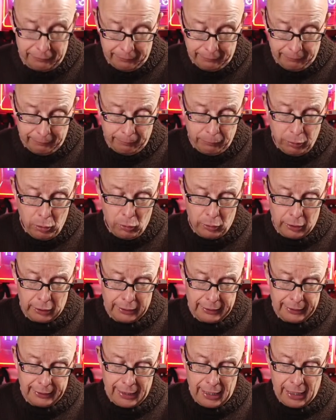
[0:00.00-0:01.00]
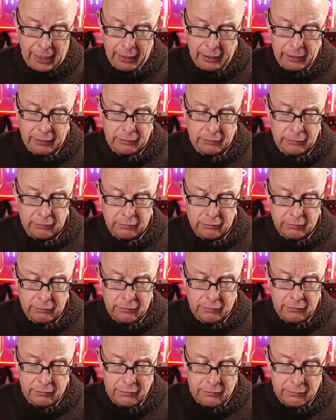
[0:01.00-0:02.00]
Poor little lion.
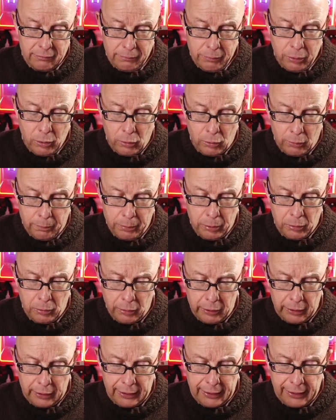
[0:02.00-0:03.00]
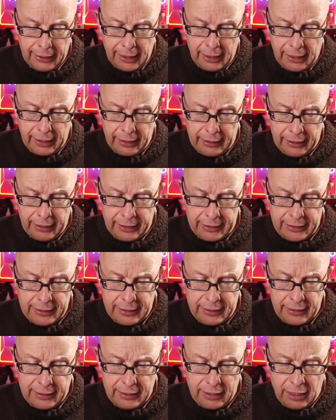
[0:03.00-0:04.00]
Poor little lion. It's
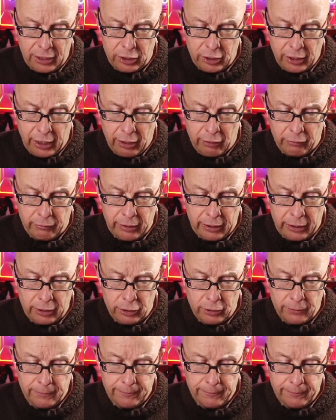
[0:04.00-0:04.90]
such an outrage.